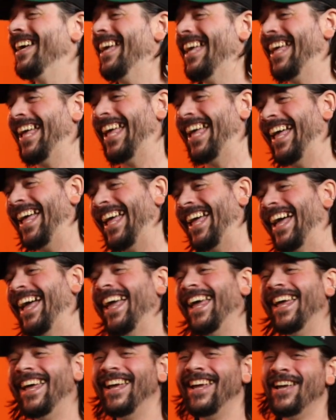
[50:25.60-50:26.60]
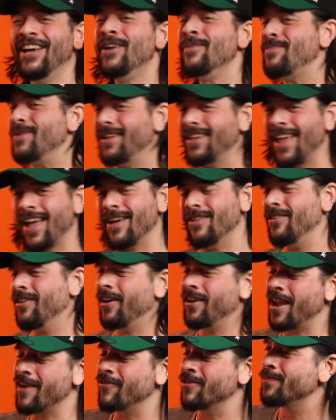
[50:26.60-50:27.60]
you. yeah. But yeah,
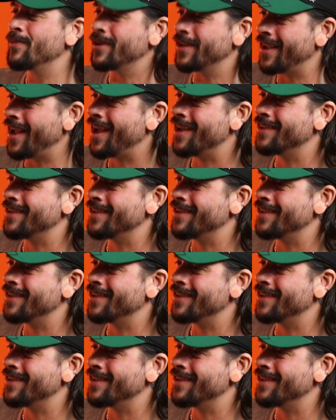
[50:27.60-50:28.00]
not everybody